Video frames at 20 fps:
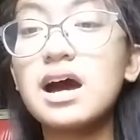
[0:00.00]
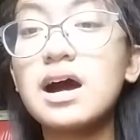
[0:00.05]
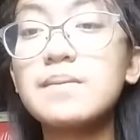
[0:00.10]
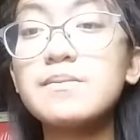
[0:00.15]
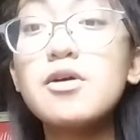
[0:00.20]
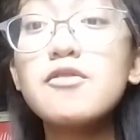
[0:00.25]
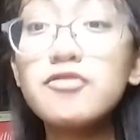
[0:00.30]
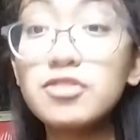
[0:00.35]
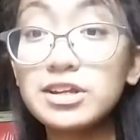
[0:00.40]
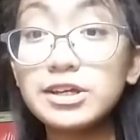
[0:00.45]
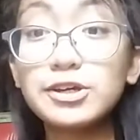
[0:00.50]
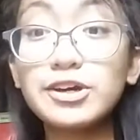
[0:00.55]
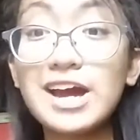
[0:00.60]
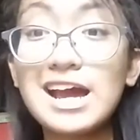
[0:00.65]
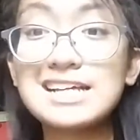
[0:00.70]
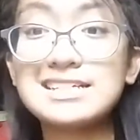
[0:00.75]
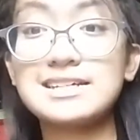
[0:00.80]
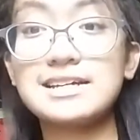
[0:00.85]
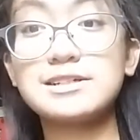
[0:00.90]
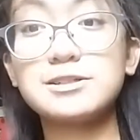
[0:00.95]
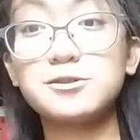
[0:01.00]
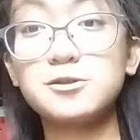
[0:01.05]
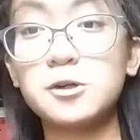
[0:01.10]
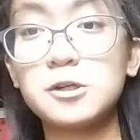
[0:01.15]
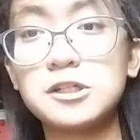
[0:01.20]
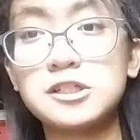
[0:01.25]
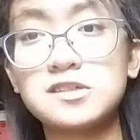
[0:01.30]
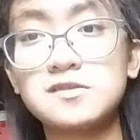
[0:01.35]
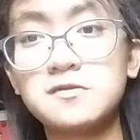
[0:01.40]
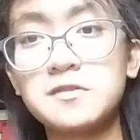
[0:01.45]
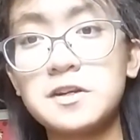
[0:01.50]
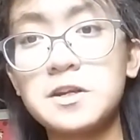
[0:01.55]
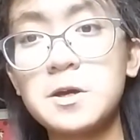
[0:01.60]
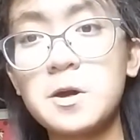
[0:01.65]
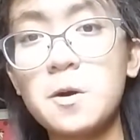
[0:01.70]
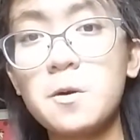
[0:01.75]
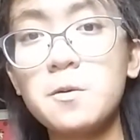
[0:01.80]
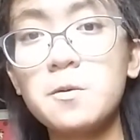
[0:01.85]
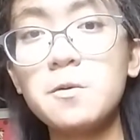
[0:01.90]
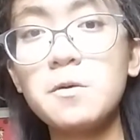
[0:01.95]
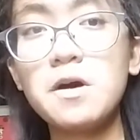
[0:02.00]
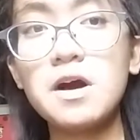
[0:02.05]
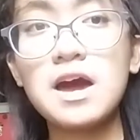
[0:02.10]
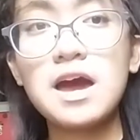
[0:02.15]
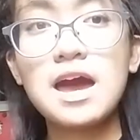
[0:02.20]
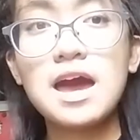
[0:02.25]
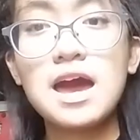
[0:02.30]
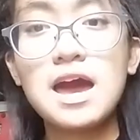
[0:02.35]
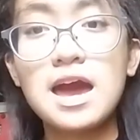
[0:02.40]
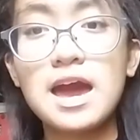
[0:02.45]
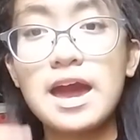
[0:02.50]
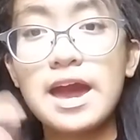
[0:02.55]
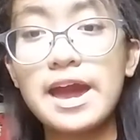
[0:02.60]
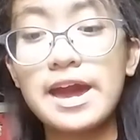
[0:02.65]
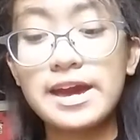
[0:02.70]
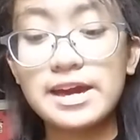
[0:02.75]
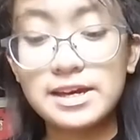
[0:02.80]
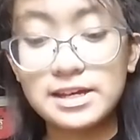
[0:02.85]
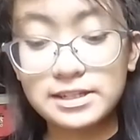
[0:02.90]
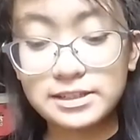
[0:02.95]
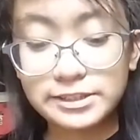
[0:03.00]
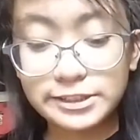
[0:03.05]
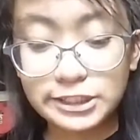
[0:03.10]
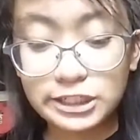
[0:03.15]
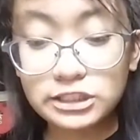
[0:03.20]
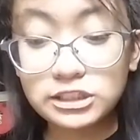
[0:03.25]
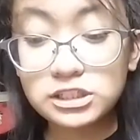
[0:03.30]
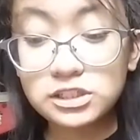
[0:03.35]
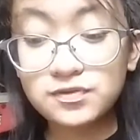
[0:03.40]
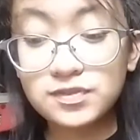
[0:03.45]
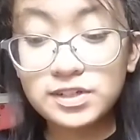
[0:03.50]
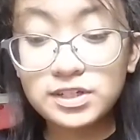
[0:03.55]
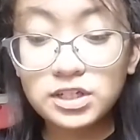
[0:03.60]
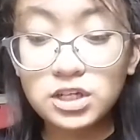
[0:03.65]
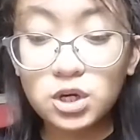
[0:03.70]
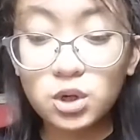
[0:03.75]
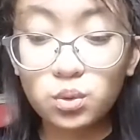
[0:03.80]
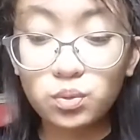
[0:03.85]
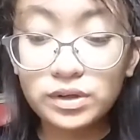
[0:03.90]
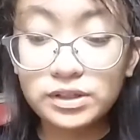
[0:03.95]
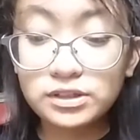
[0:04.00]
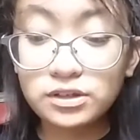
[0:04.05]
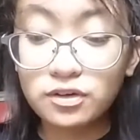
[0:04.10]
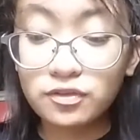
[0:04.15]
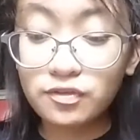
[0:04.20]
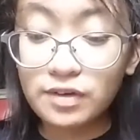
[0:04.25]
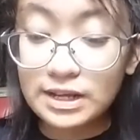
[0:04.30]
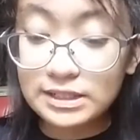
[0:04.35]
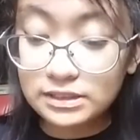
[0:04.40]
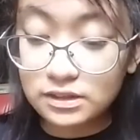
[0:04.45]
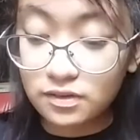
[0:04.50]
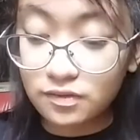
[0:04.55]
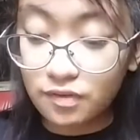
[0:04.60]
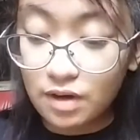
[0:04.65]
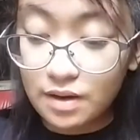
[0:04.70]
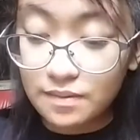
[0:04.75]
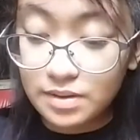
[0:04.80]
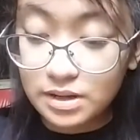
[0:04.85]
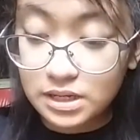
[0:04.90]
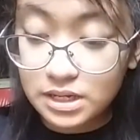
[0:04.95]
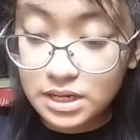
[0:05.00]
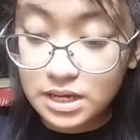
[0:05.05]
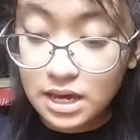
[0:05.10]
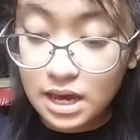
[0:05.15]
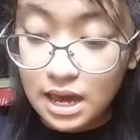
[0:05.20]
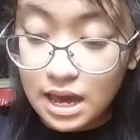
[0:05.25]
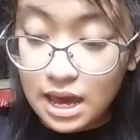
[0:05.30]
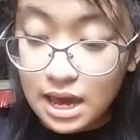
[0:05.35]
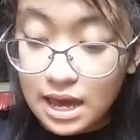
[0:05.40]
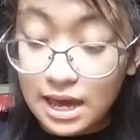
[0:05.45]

um, hopefully you guys enjoyed this video and share this video with your friends and family